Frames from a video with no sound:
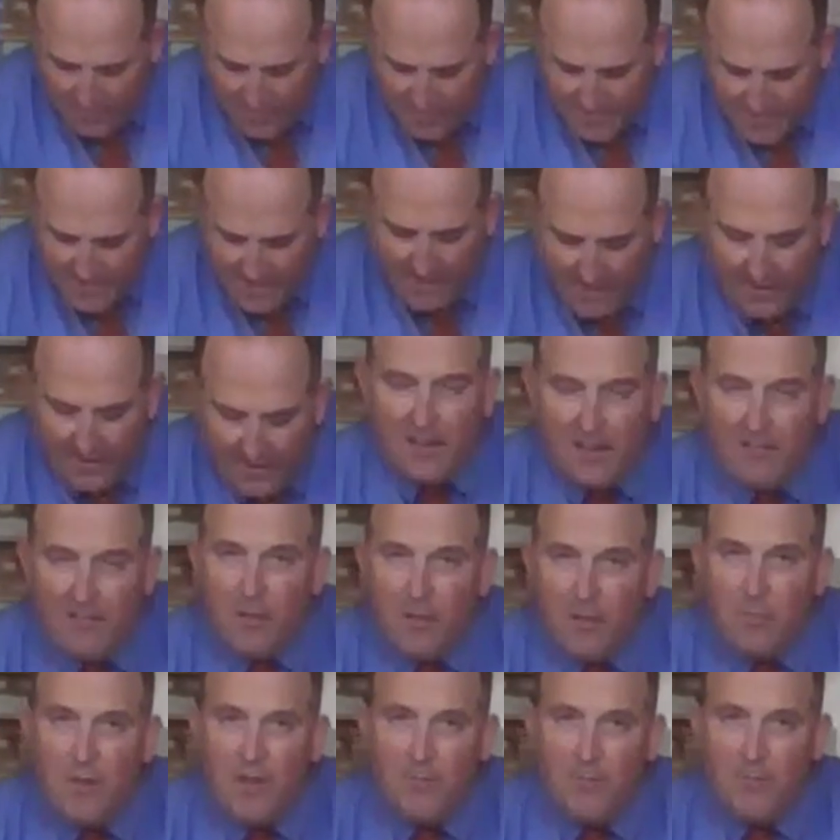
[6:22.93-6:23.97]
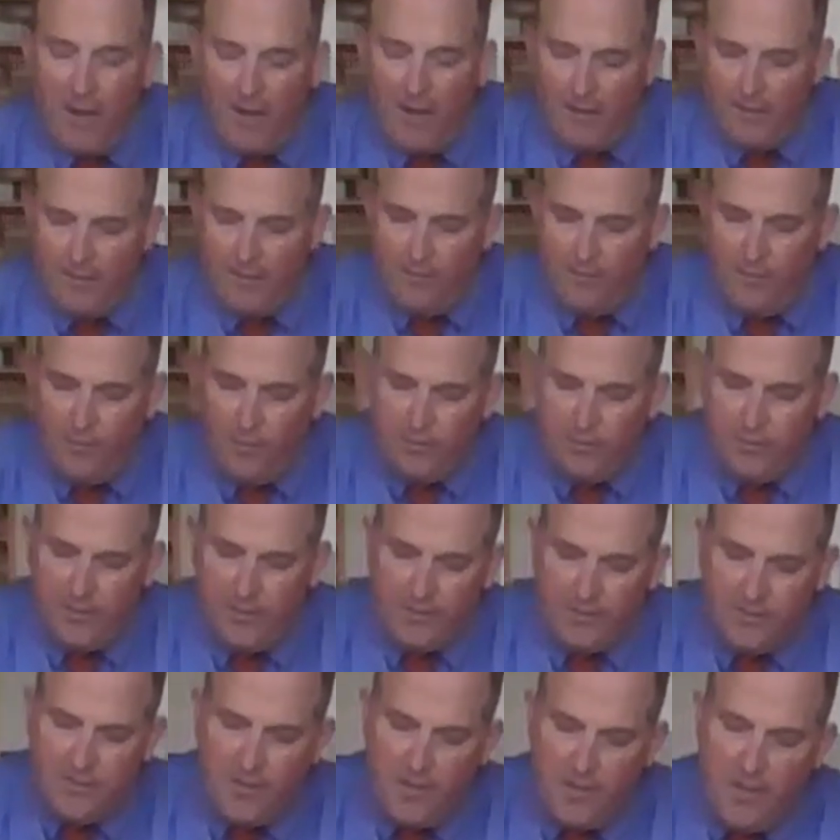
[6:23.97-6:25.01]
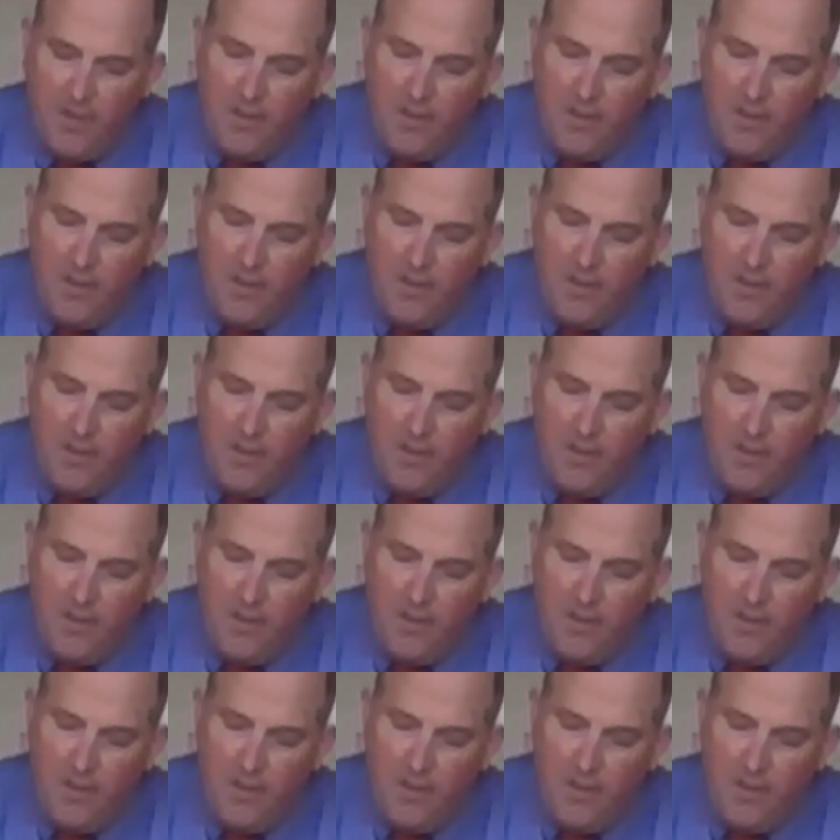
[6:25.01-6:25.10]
is not giving me a positive voltage.